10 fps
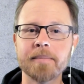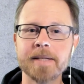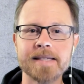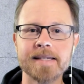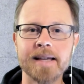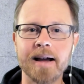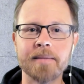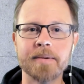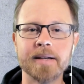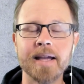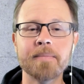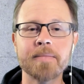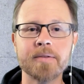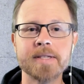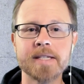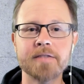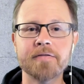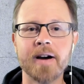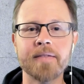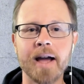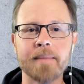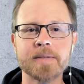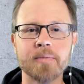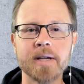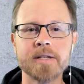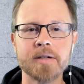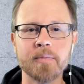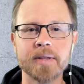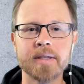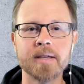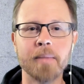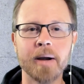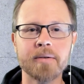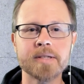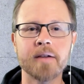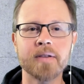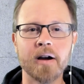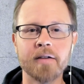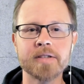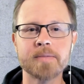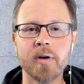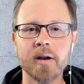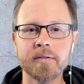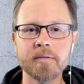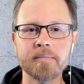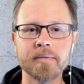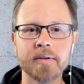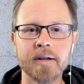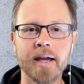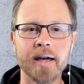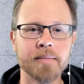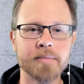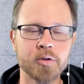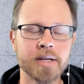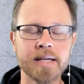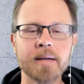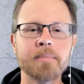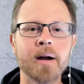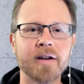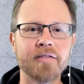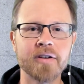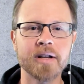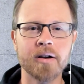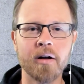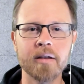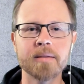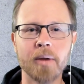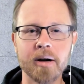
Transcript: Clements. I'm an M365 Apps Ranger with the Microsoft Office Product Group, and I'm joined again by my friend and colleague